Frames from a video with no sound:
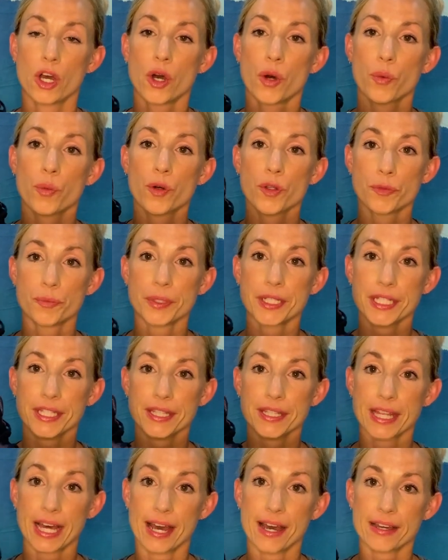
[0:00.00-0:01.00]
would be
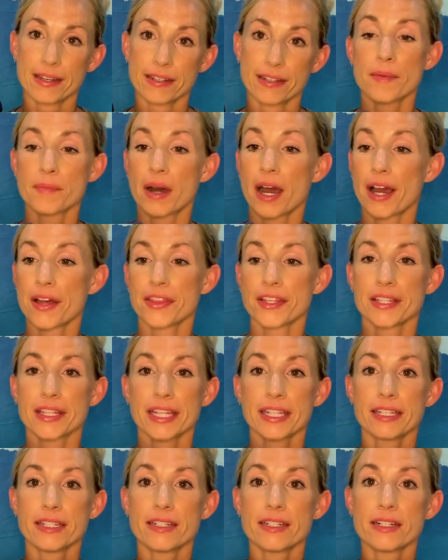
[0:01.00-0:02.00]
that I think they
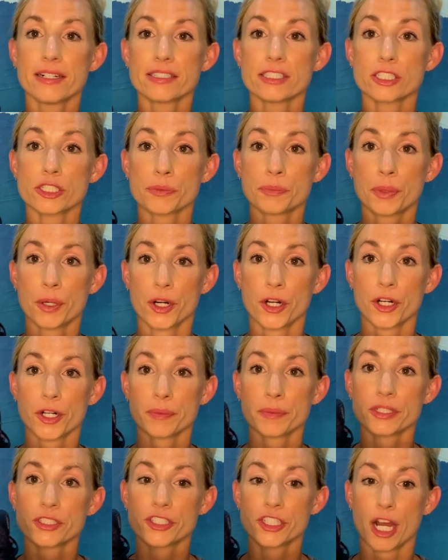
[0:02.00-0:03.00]
did a
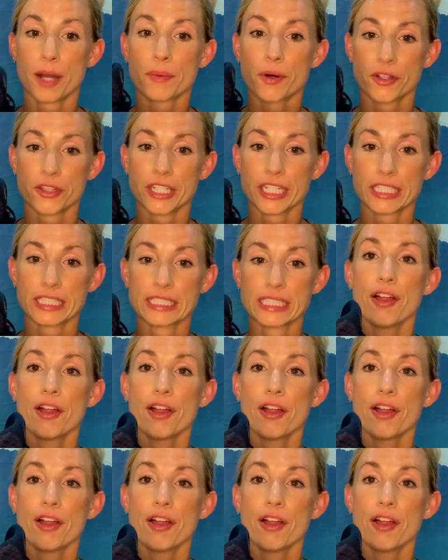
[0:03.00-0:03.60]
superb job on these.